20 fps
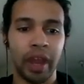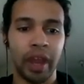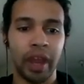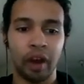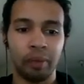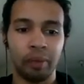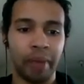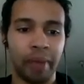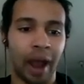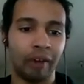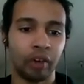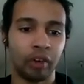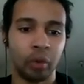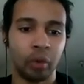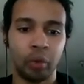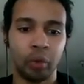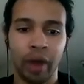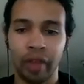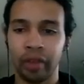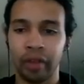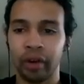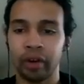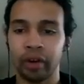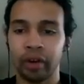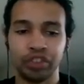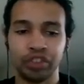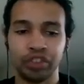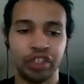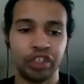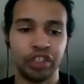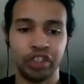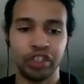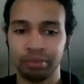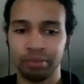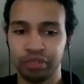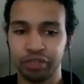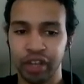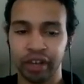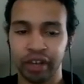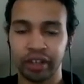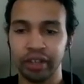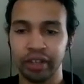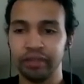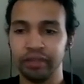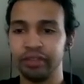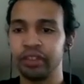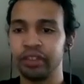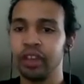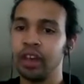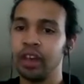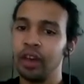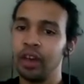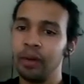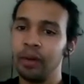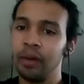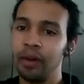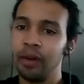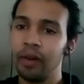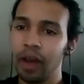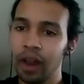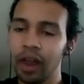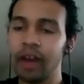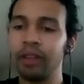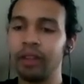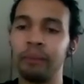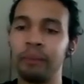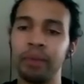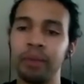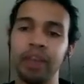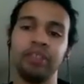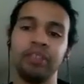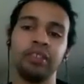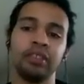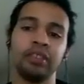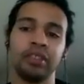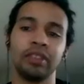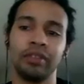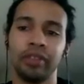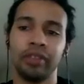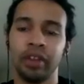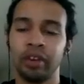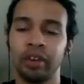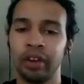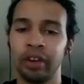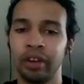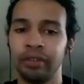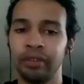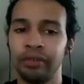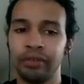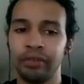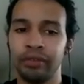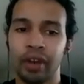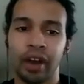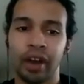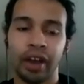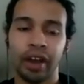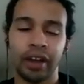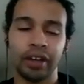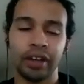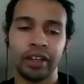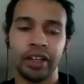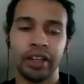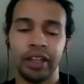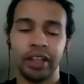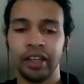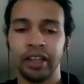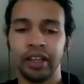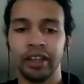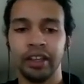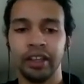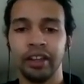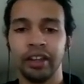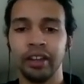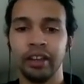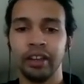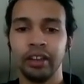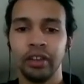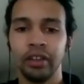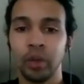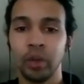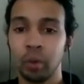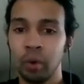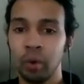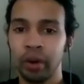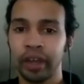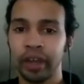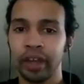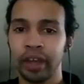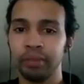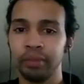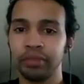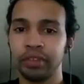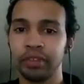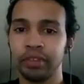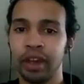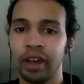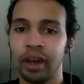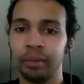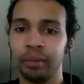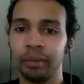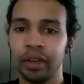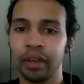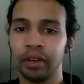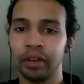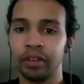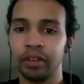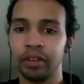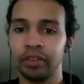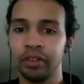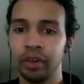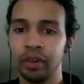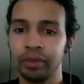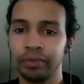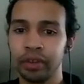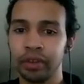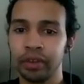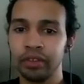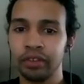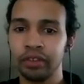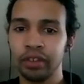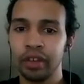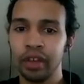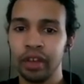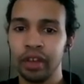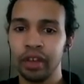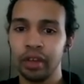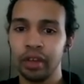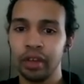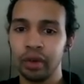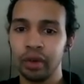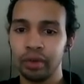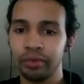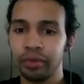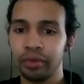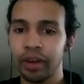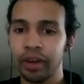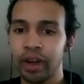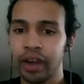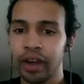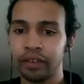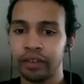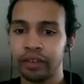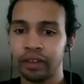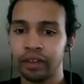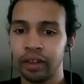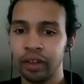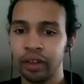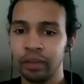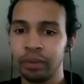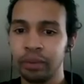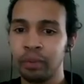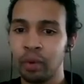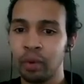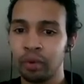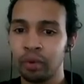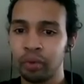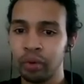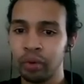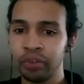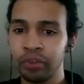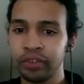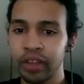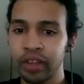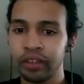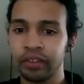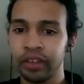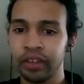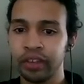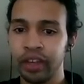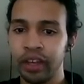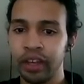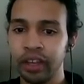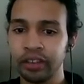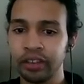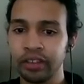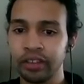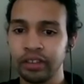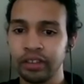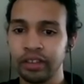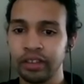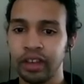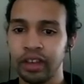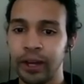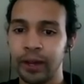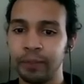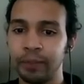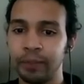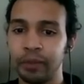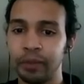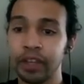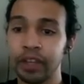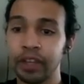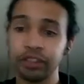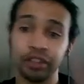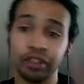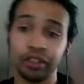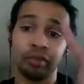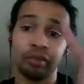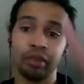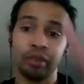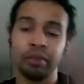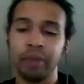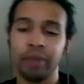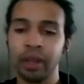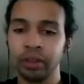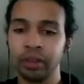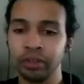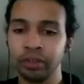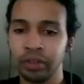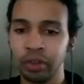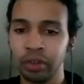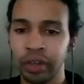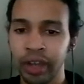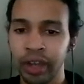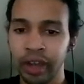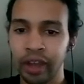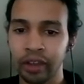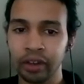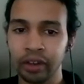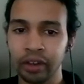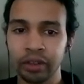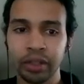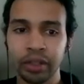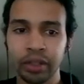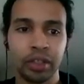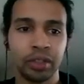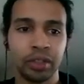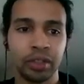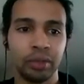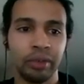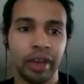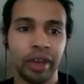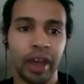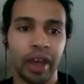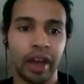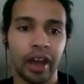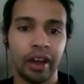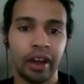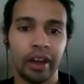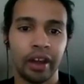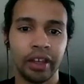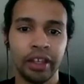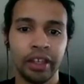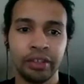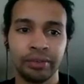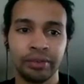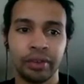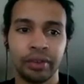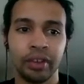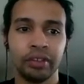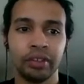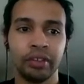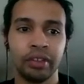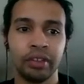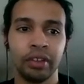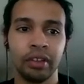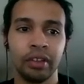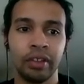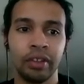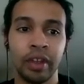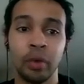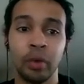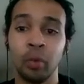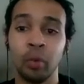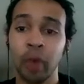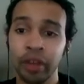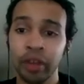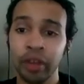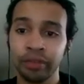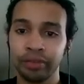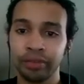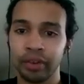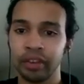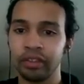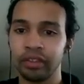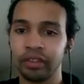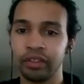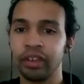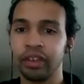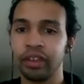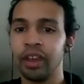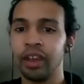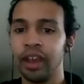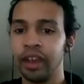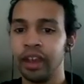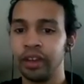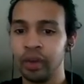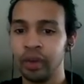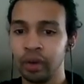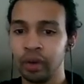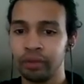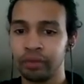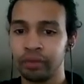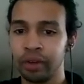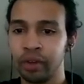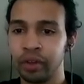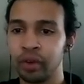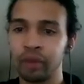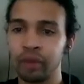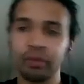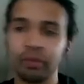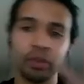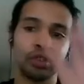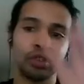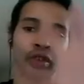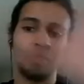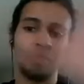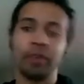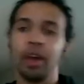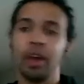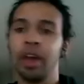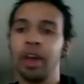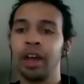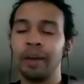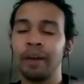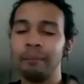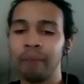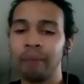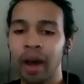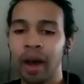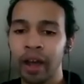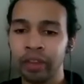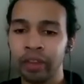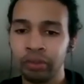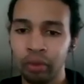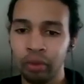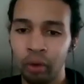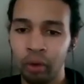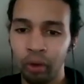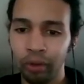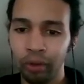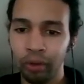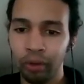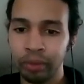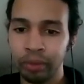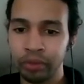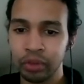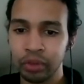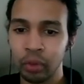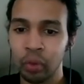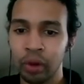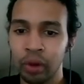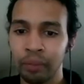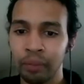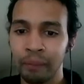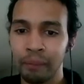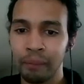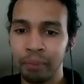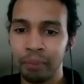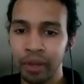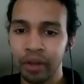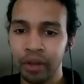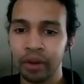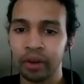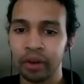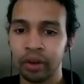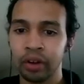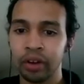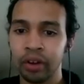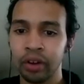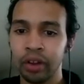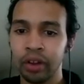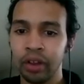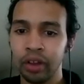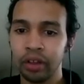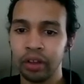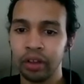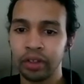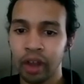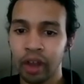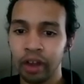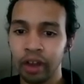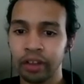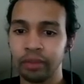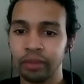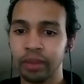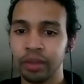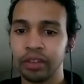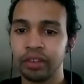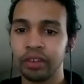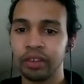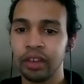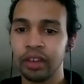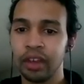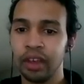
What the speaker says: air power, weather, strategic objectives, a lot of the basic stuff that you're going to find in your war games. Here is EuroFront. EuroFront has a little bit more rule sets in it. There's actually three manuals altogether. So we got East Front, then West Front, and EuroFront. EuroFront sort of combines all of them into one bigger document.